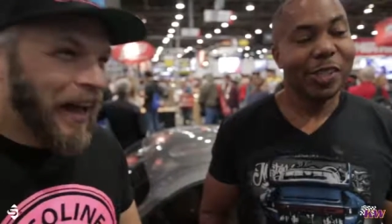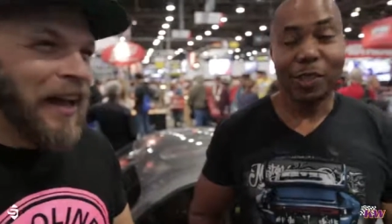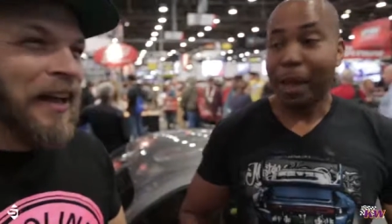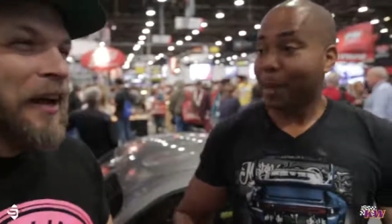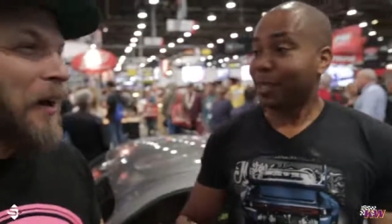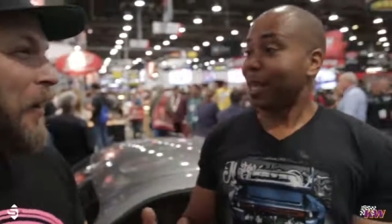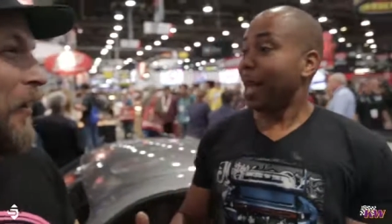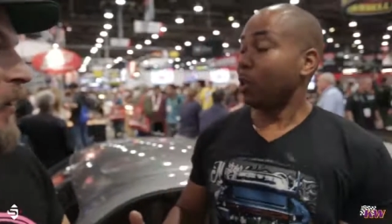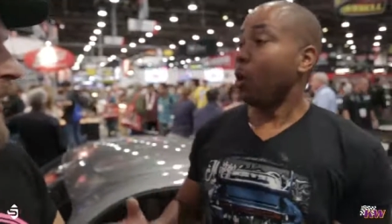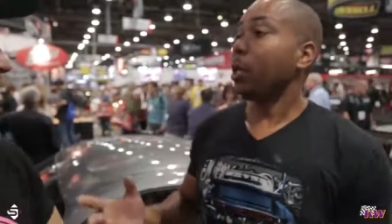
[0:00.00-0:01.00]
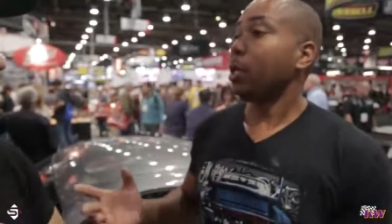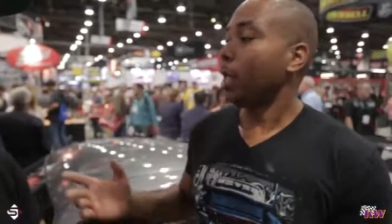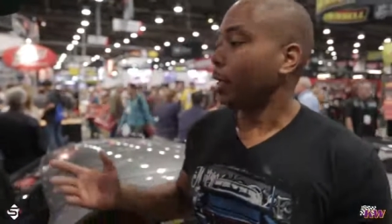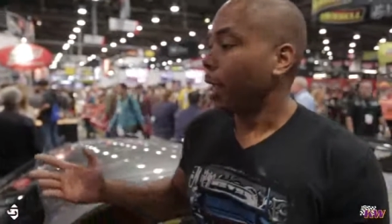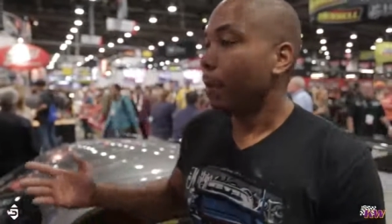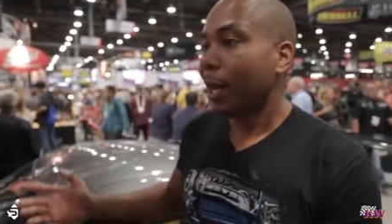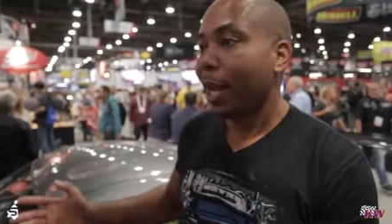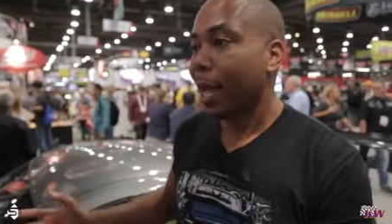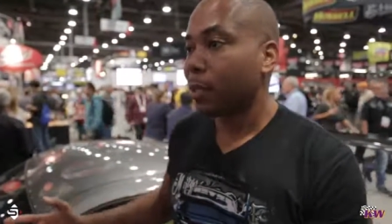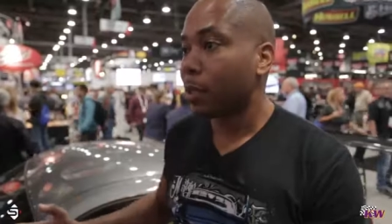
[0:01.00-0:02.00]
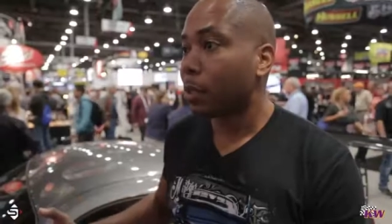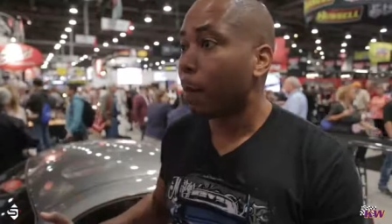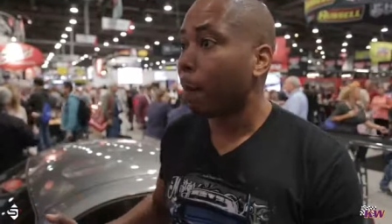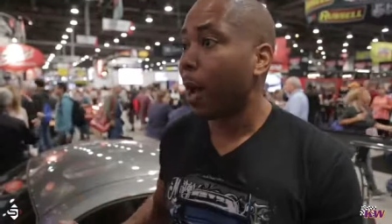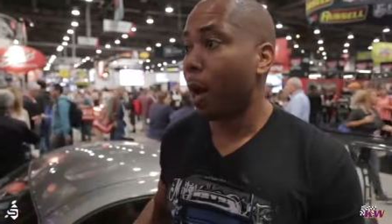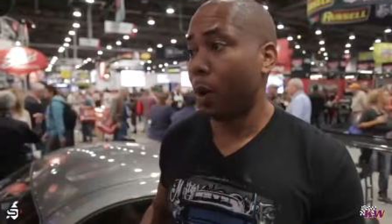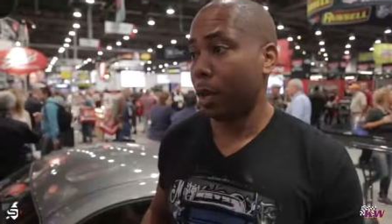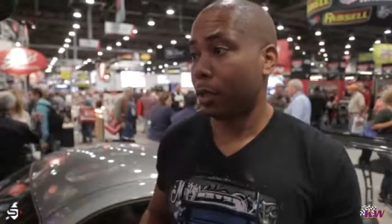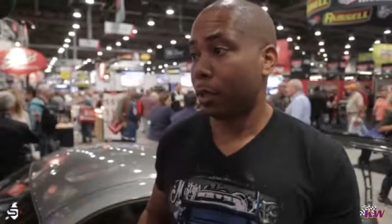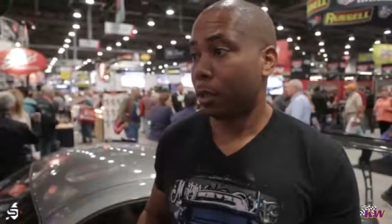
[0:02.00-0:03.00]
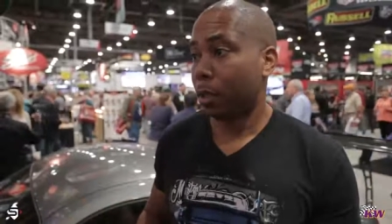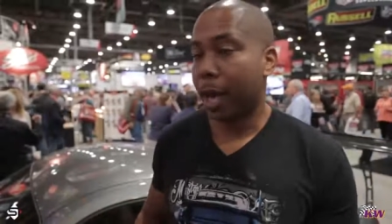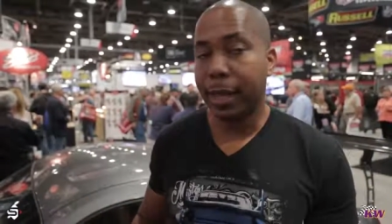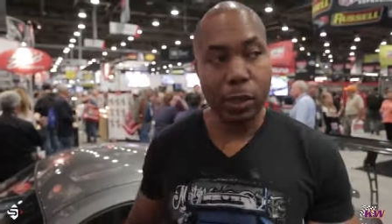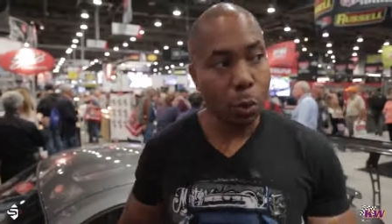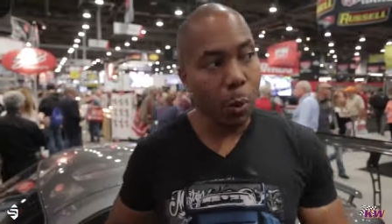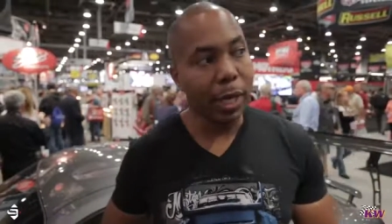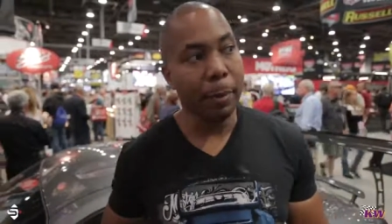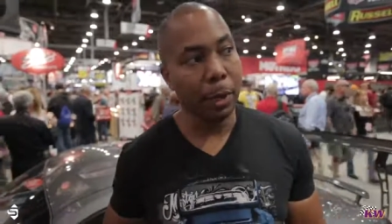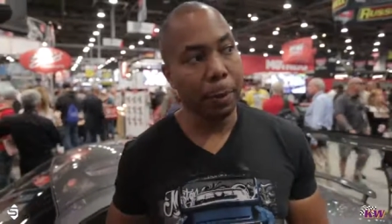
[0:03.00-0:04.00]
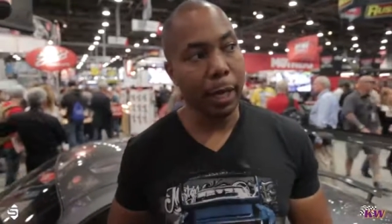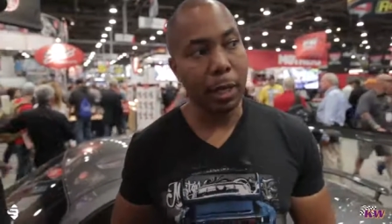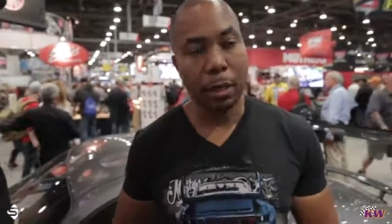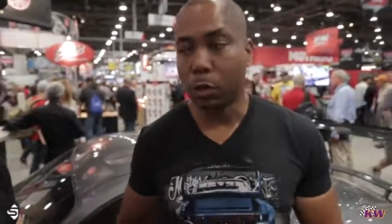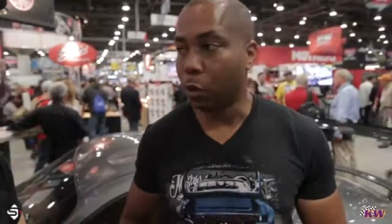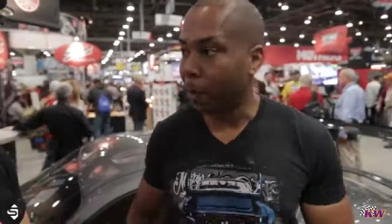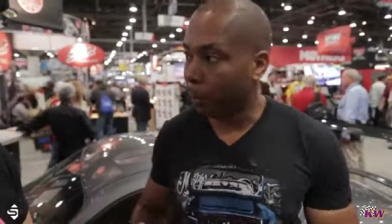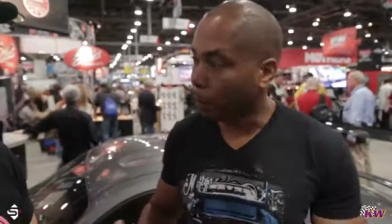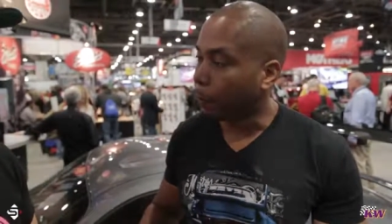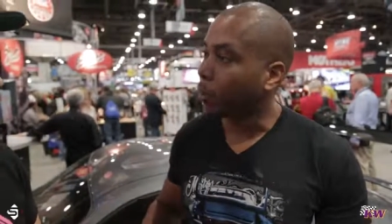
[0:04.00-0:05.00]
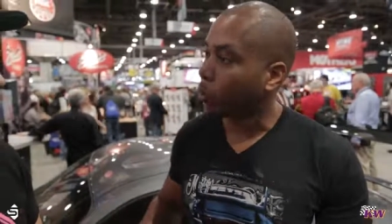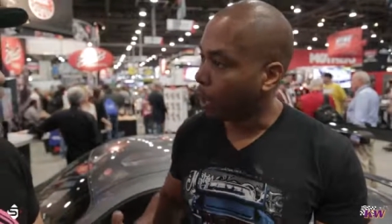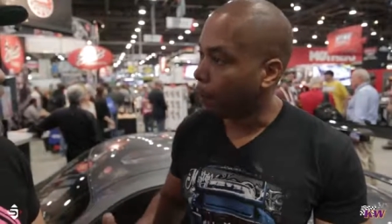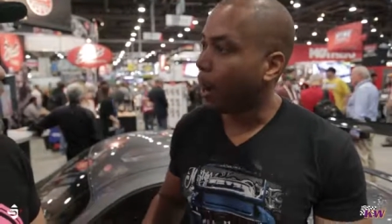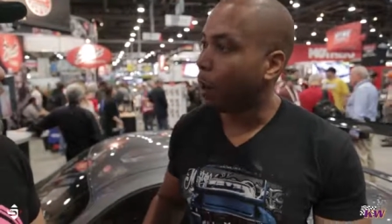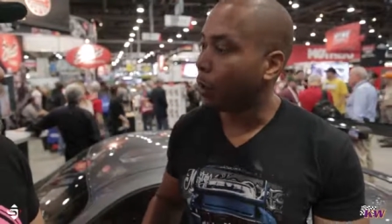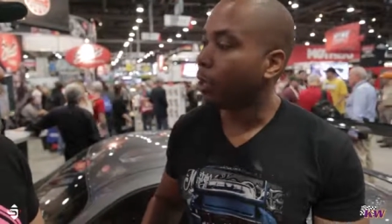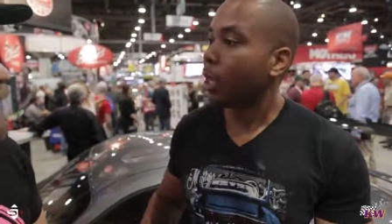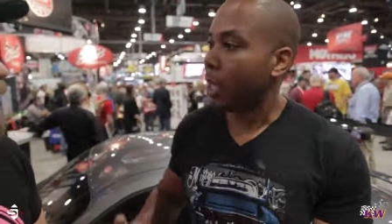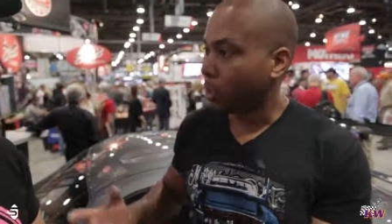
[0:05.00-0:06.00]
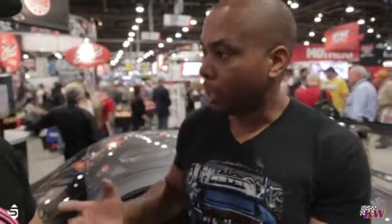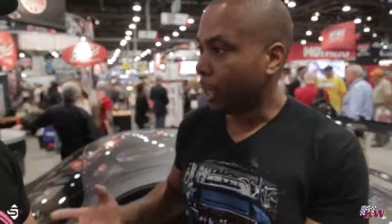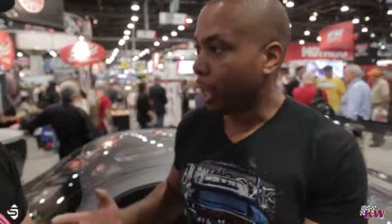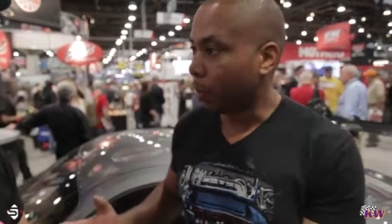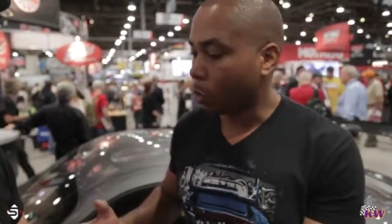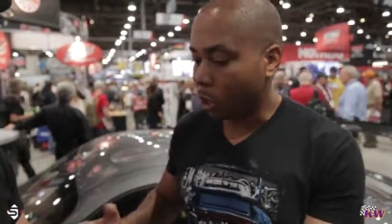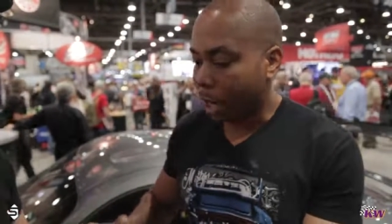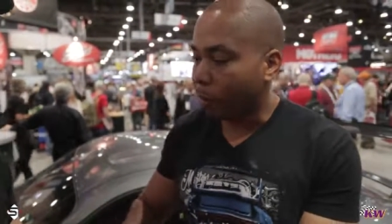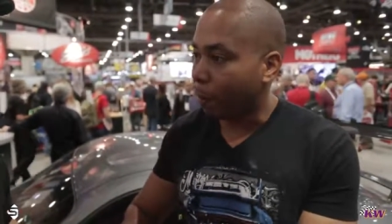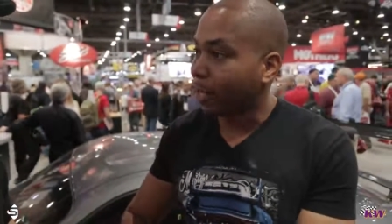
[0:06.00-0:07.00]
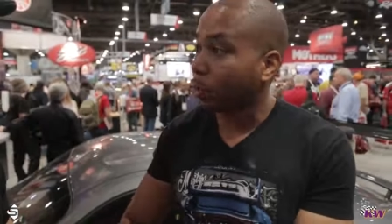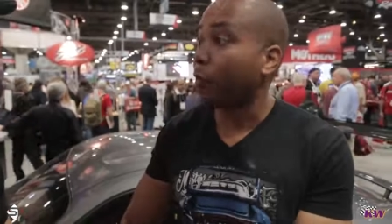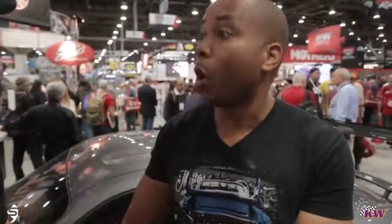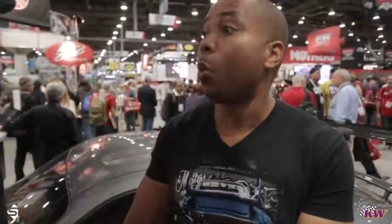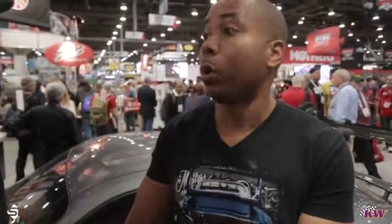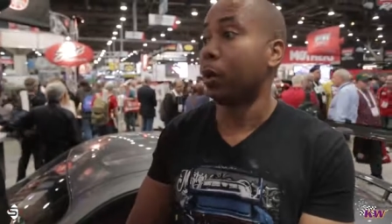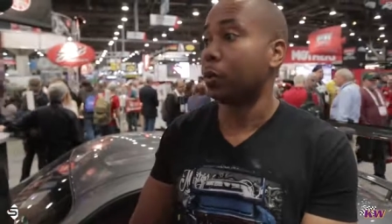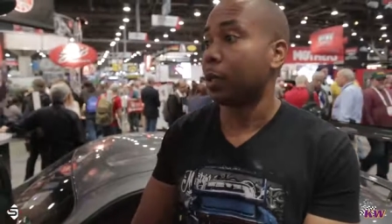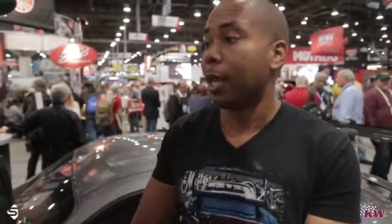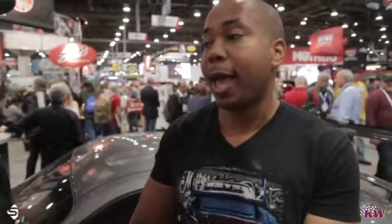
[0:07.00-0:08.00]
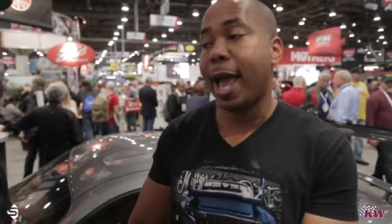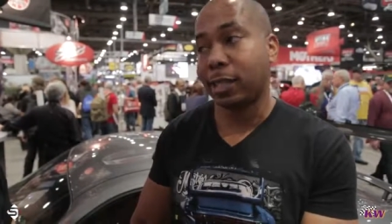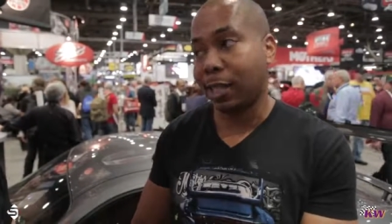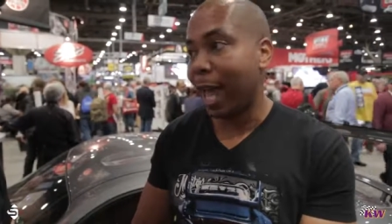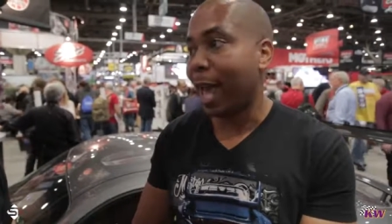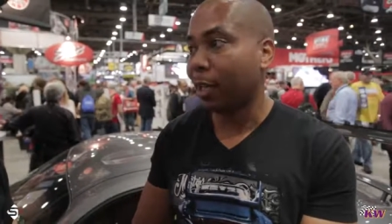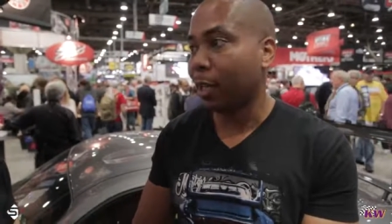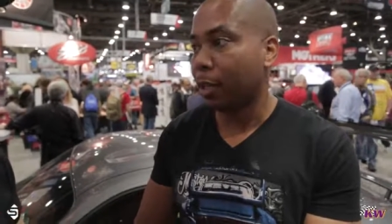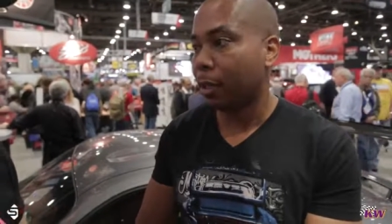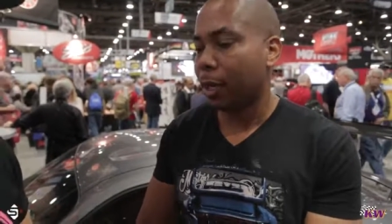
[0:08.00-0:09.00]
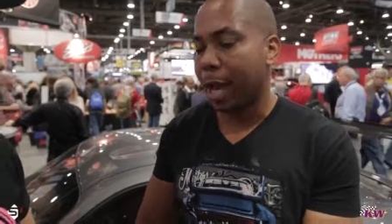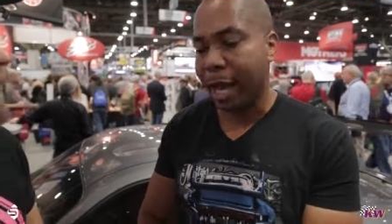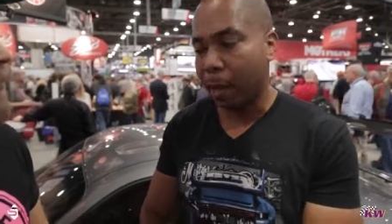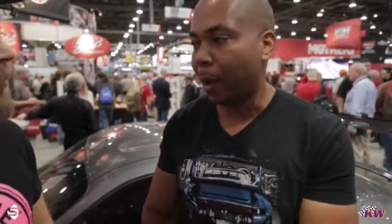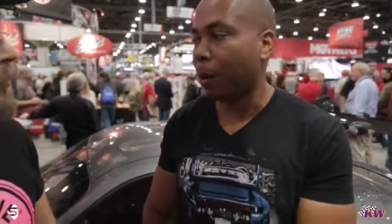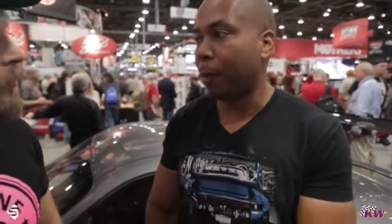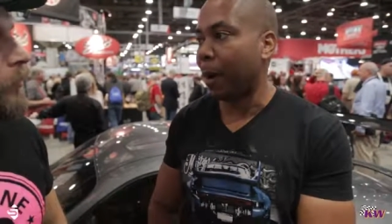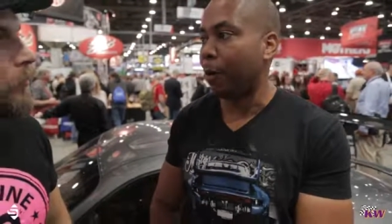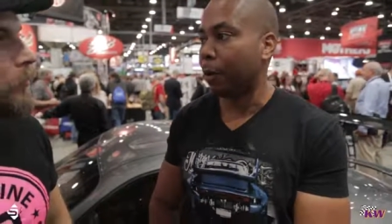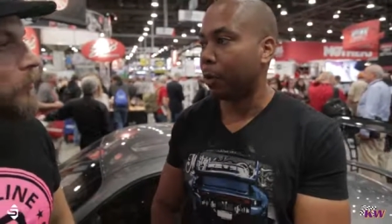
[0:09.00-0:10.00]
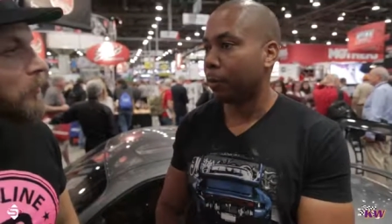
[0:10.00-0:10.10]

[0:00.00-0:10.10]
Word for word: So that being said, the only thing that Cayman lacks is some power. And that's what we came to play, to be able to put great power into the Cayman. So you have the best of all worlds, excellent handling and impeccable power.